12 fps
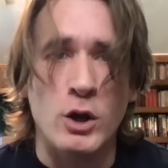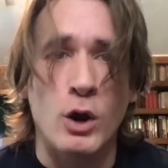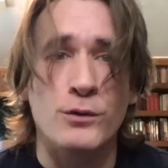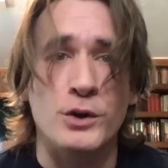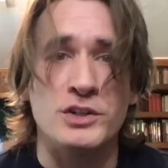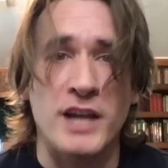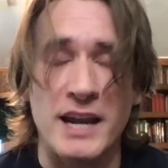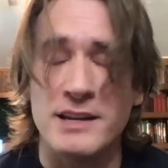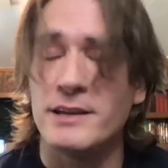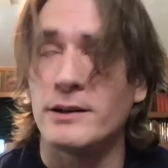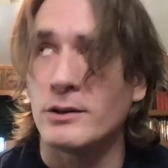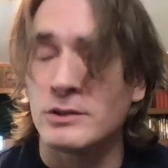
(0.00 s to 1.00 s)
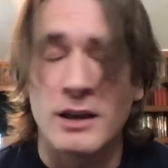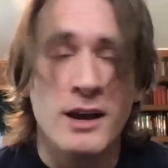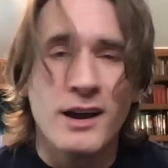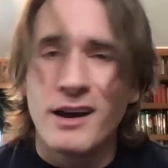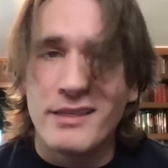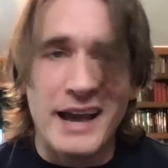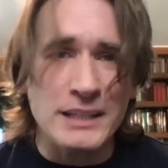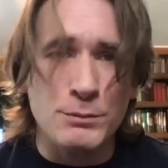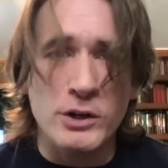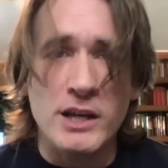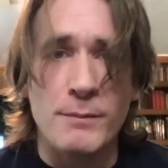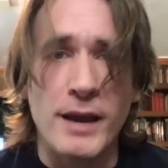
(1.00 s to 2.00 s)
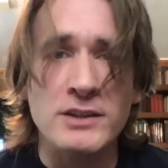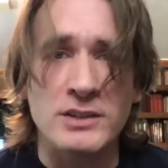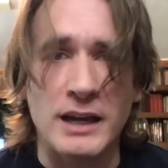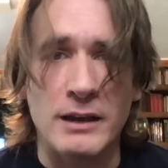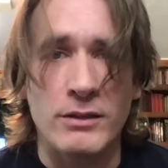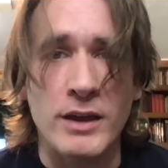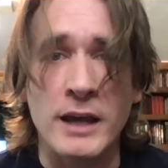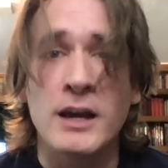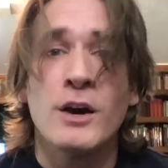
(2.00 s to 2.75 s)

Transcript: over 10 years. That's pretty amazing, I think.